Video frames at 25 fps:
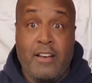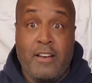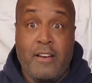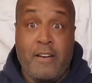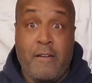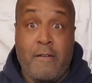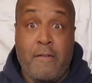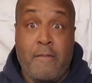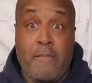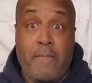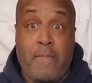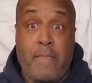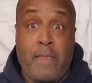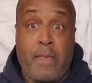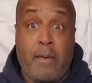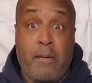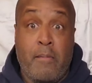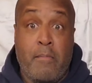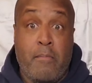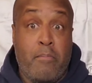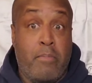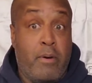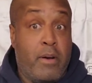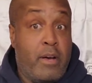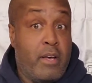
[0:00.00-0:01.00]
Uh,
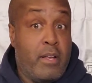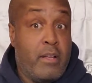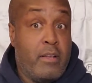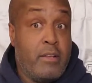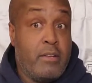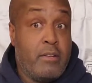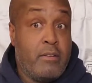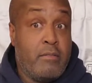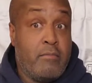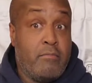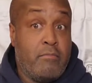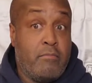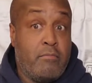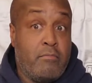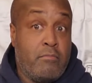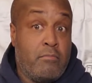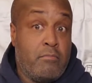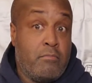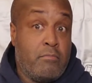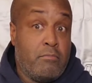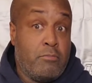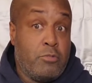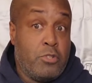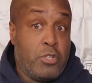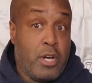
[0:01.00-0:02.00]
but
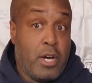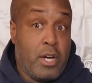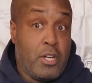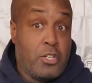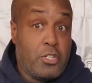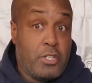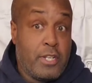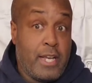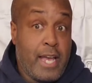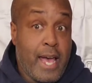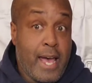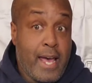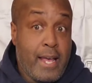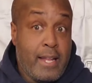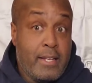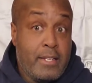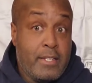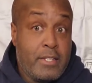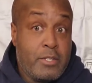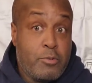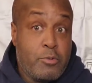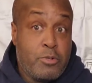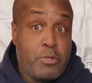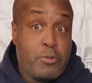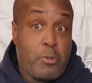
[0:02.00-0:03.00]
Josh
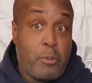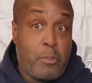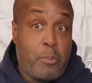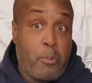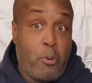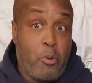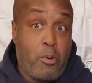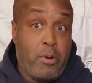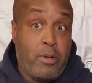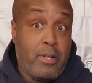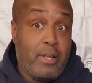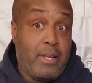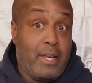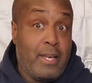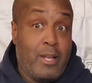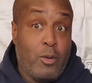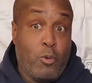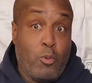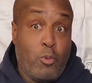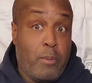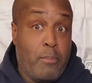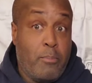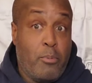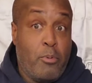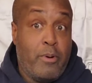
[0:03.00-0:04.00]
Gattis was reportedly
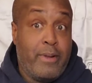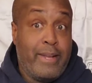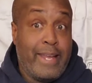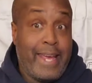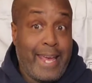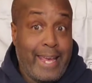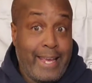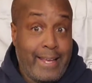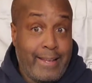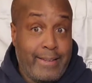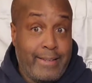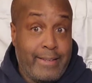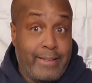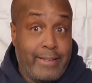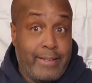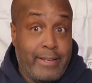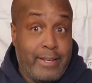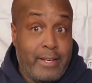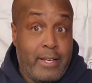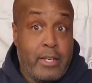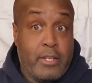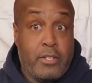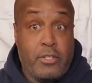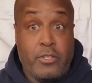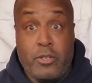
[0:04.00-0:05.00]
getting 1.8.
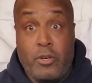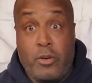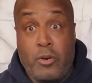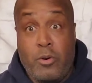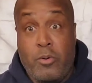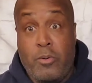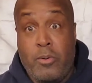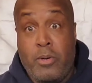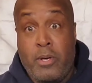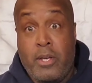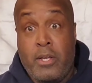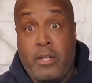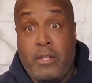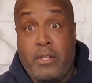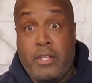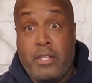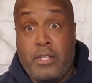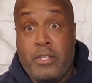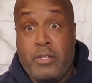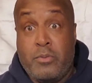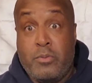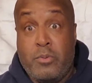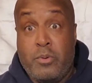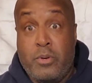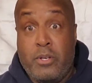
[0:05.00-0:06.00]
So
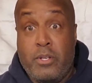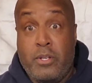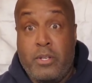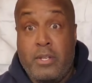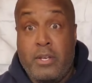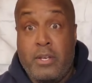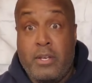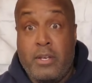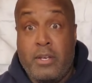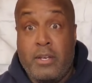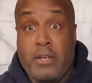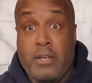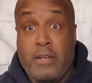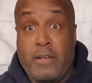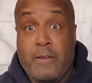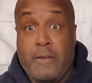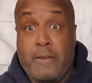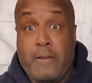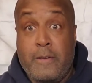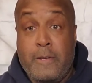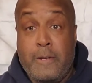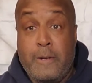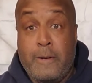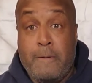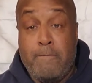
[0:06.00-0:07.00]
this would,
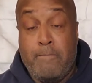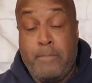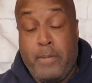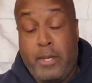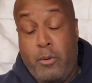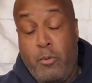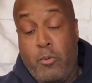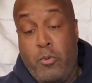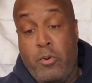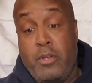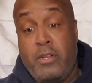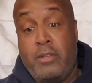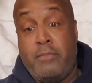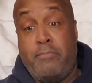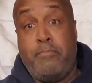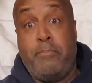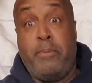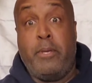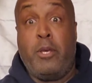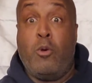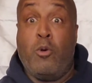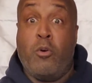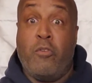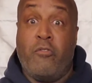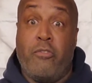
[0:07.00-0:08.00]
you know, he
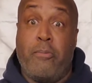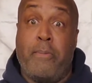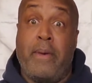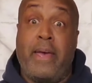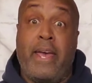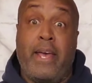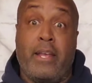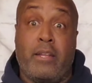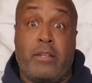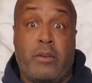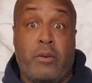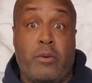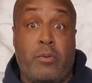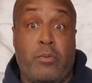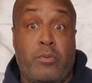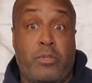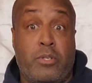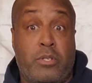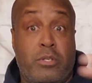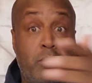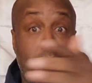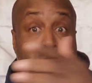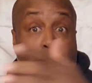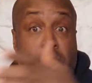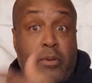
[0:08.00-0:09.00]
would be going from a head
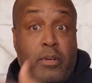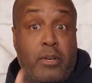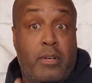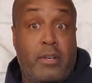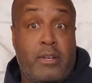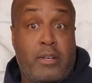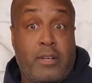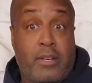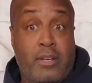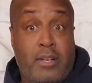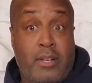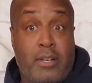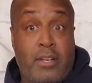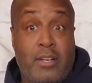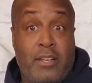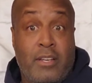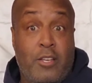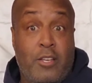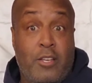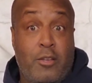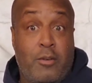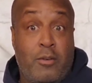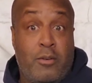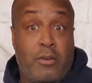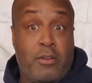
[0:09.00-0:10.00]
coach to a
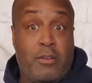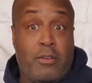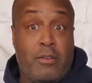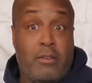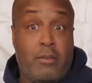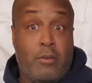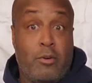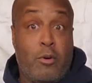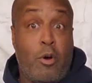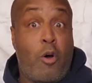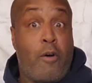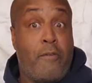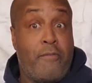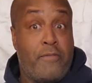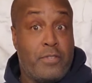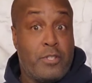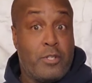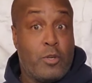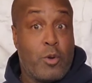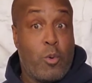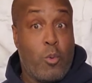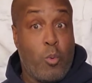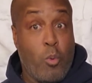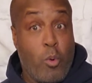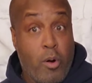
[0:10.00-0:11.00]
you know
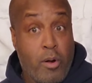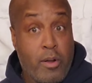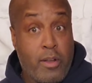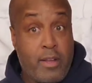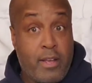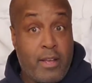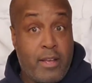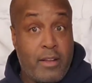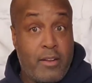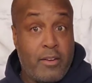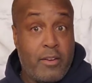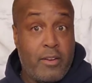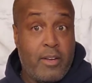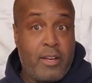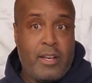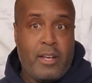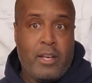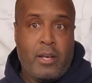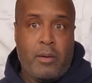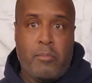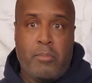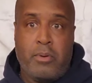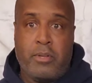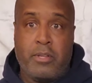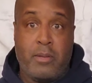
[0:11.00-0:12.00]
offensive coordinator,
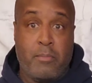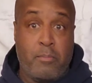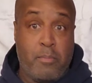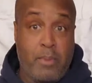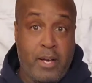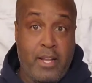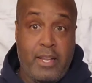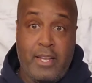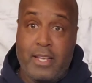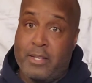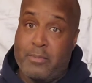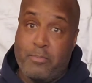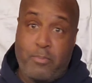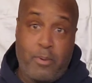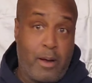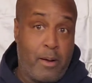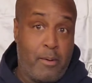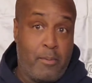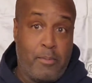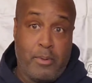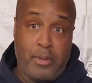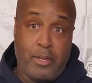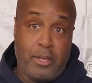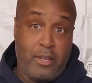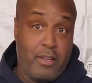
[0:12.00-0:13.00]
but the money is
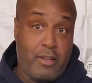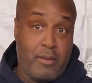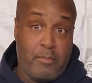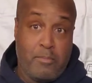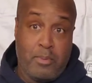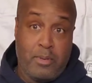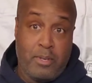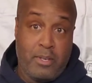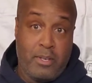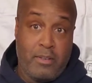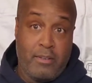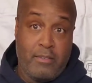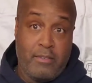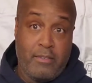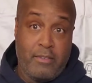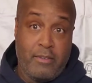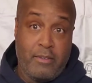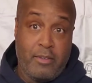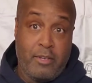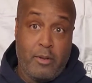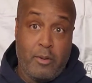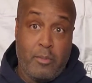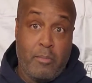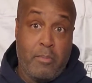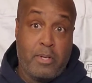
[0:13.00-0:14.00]
probably going to be
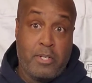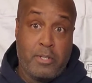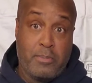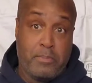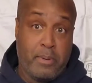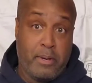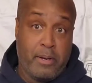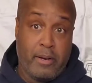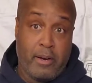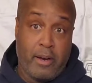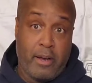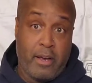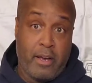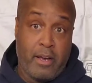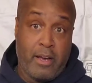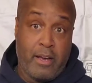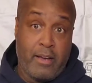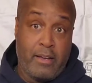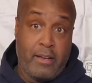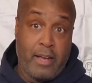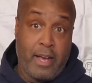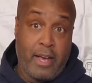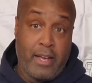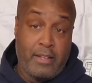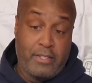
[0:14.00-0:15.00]
you know much bigger.
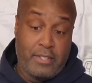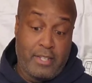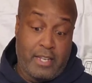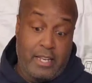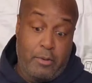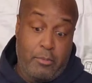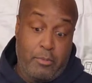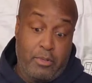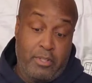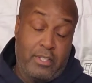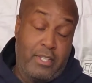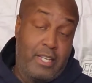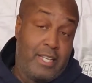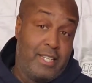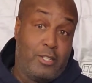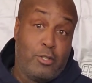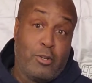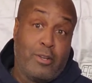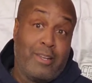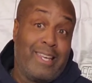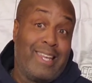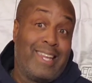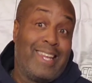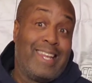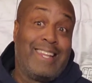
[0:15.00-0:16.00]
I, I say he was, he's
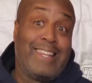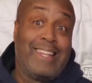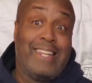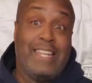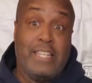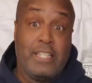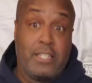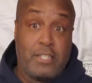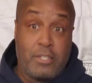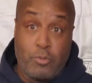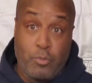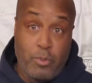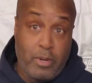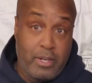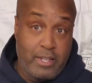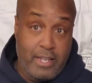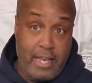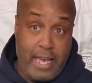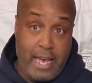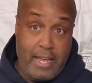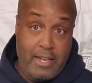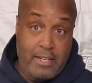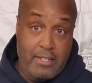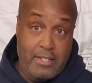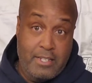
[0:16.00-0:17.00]
going to get at least
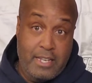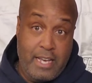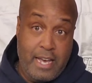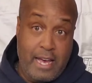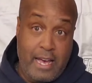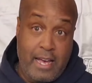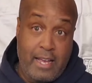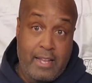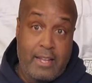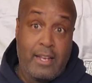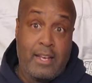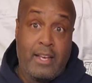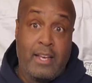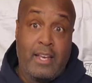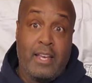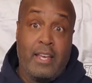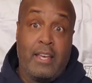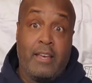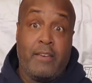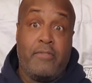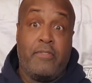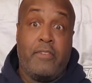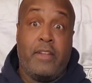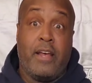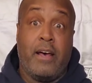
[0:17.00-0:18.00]
what Gattis got,
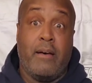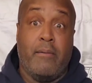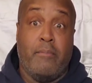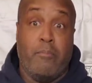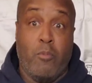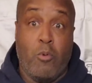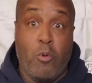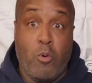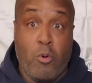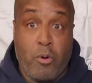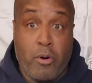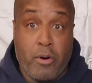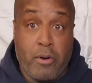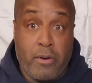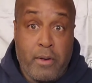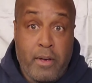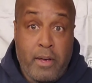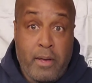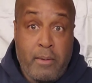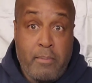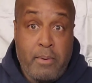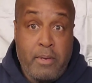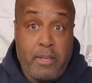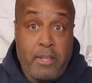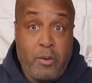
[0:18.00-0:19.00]
if not more,
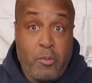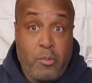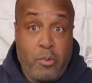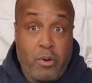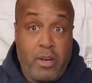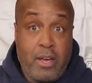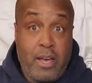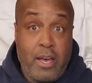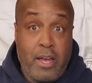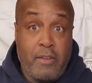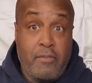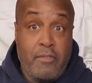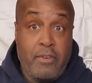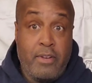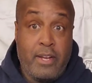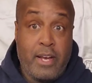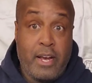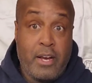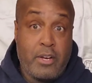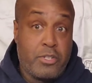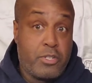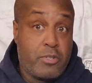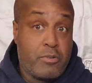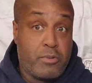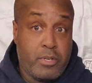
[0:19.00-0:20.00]
being that we're kind of in
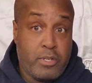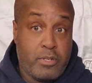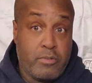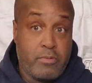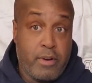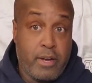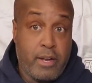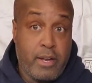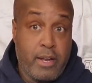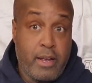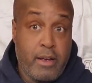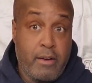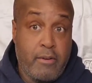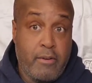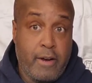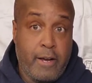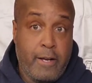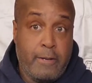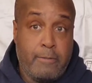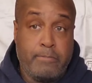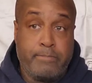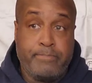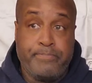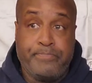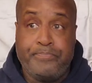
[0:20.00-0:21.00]
dire straits right now,
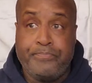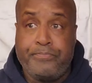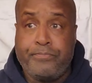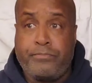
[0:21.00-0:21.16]
right?